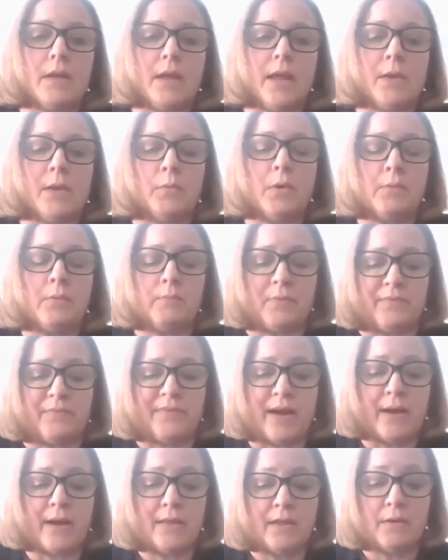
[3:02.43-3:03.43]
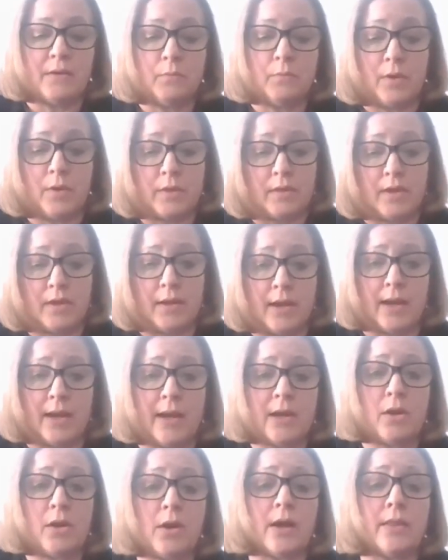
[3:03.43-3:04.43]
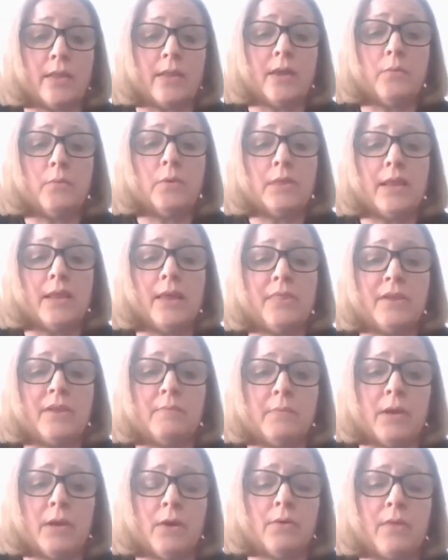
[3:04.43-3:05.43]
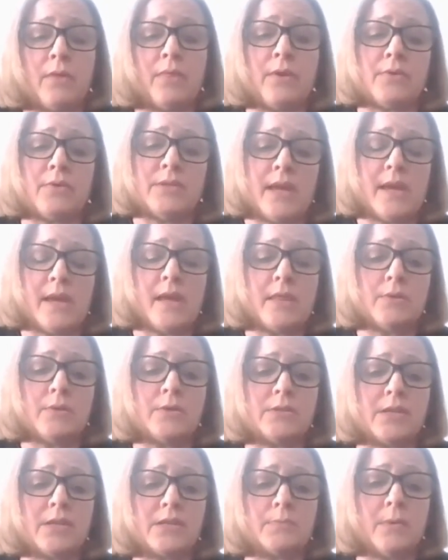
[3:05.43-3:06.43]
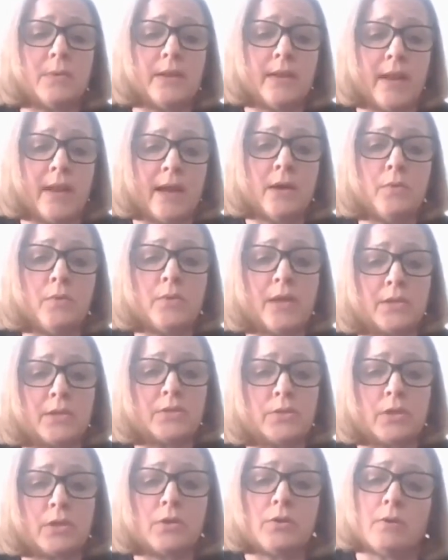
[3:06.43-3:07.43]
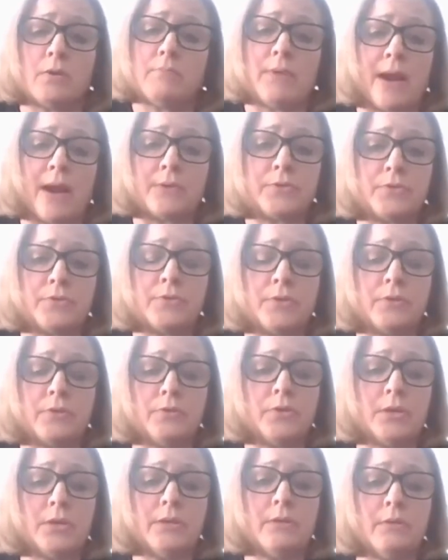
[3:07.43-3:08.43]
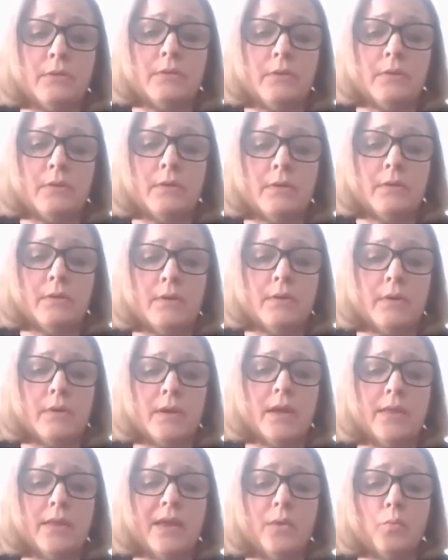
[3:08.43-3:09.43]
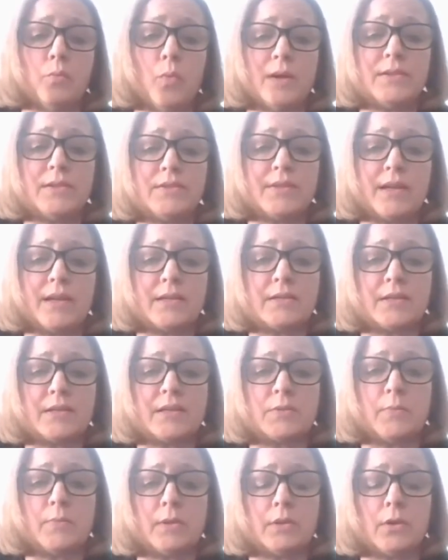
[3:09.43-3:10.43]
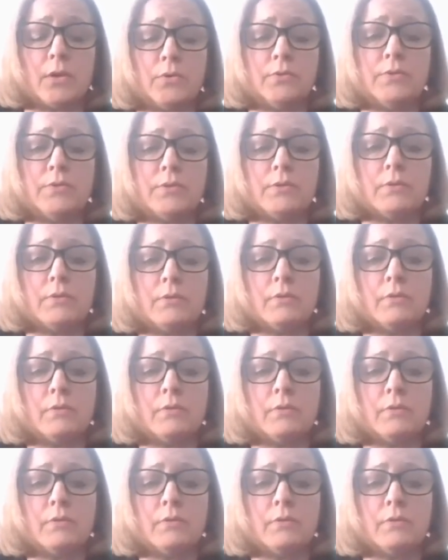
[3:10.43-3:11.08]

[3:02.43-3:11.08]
It will provide them with an icon that would let them know that they're taking their assessment now with that secure browser solution. And then once that assessment loads,